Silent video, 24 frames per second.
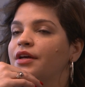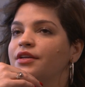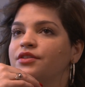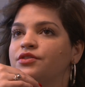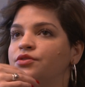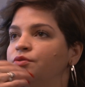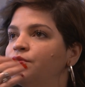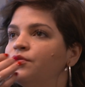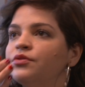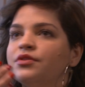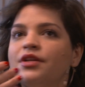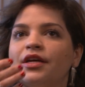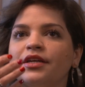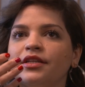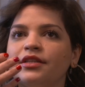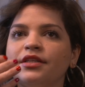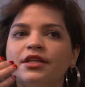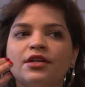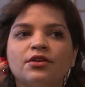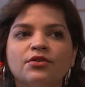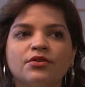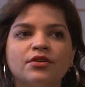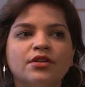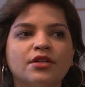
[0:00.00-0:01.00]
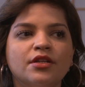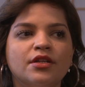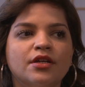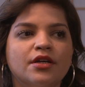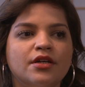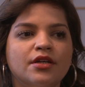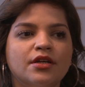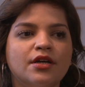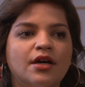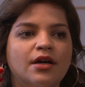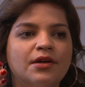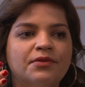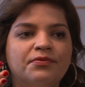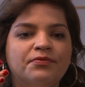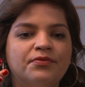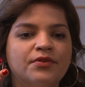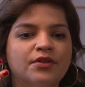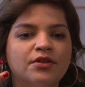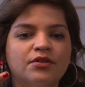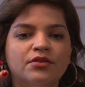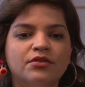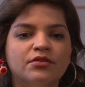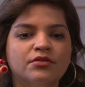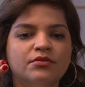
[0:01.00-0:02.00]
like literally, like, I
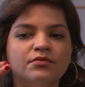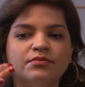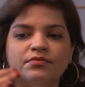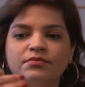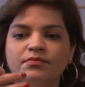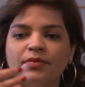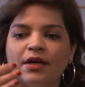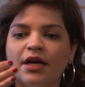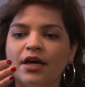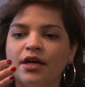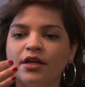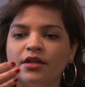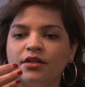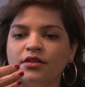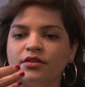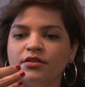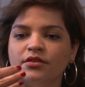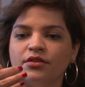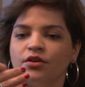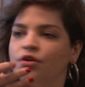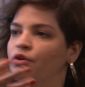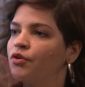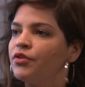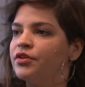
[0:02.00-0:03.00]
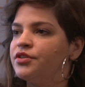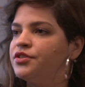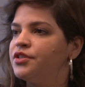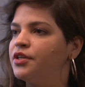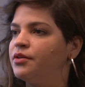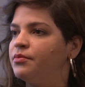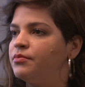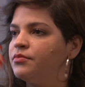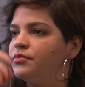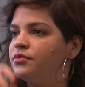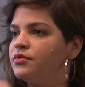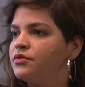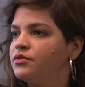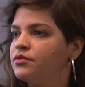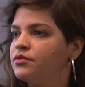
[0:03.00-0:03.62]
feel bad, go to the gym.